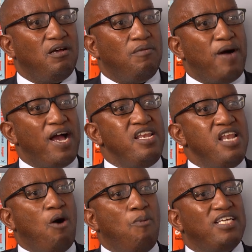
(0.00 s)
by
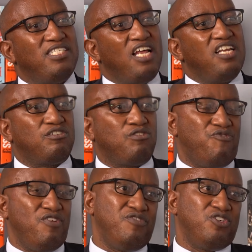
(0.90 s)
now my standard of
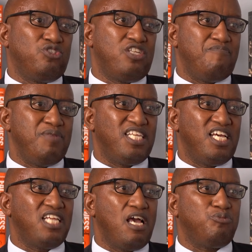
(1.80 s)
living should have been 10
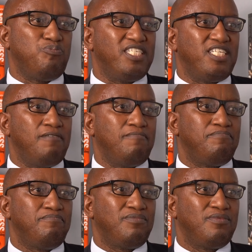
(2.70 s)
times better.
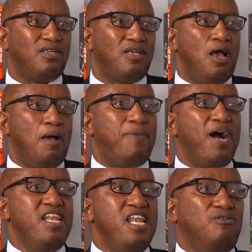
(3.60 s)

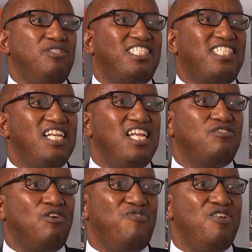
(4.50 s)
By now the standard
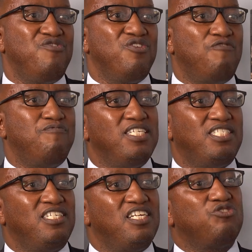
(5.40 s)
of living of my
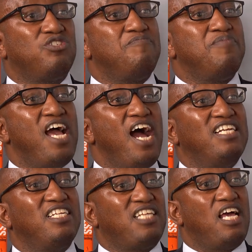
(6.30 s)
children should have been
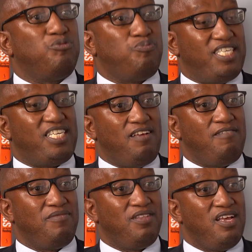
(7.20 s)
100 times better.
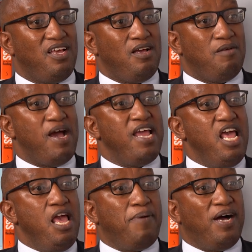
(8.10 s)
My
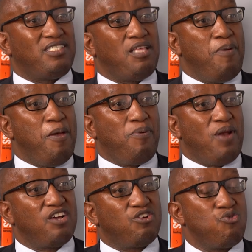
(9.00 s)
neighbors, the people
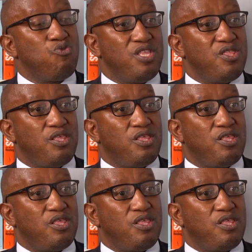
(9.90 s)
I grew with,